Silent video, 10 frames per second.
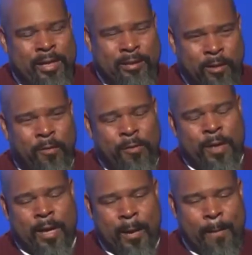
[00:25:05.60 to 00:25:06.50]
that's the whole
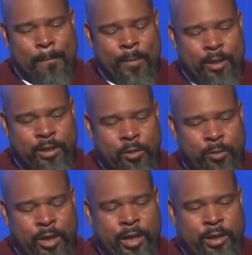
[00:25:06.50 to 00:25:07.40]
thing. So
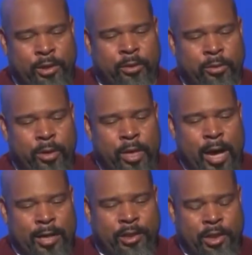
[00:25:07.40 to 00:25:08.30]
we need to
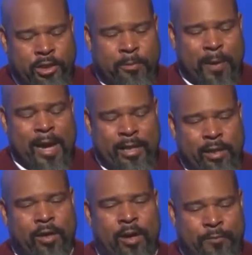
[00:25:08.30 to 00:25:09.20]
actually expand
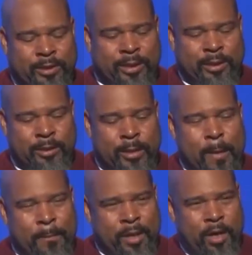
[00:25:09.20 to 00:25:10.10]
the offices
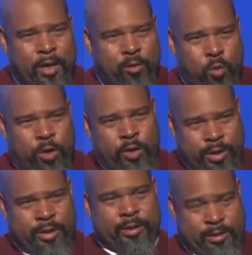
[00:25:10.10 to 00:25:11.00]
beyond where it
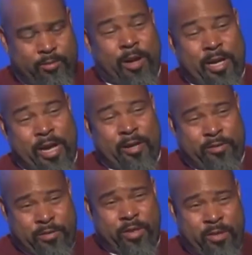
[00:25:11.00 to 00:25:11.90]
is right now
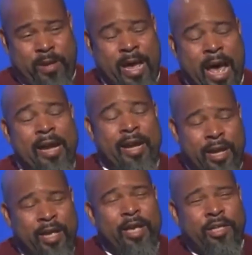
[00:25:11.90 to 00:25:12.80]
in Manhattan
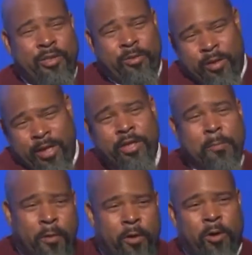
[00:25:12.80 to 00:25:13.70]
to each
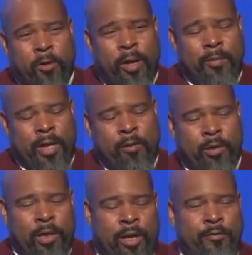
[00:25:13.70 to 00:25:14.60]
borough. I mean, I
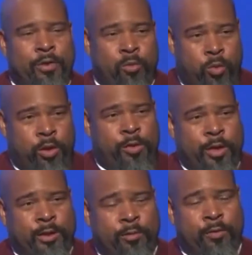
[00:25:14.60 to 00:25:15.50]
would love to, one of the
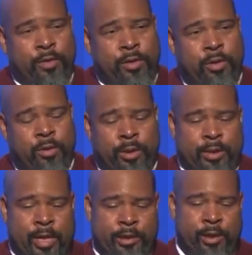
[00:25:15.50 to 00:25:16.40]
things I would love to do is
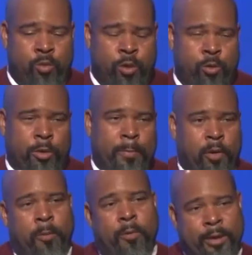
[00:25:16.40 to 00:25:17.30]
actually work with the
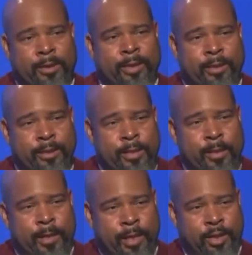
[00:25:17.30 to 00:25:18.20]
borough presidents
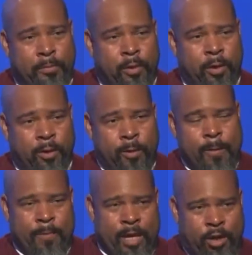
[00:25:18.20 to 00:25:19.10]
in each borough
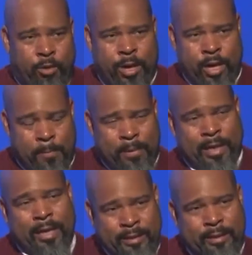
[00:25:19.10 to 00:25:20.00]
and create a
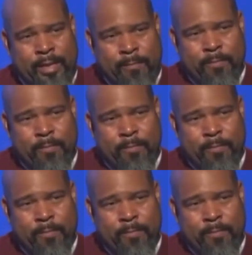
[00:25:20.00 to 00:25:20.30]
place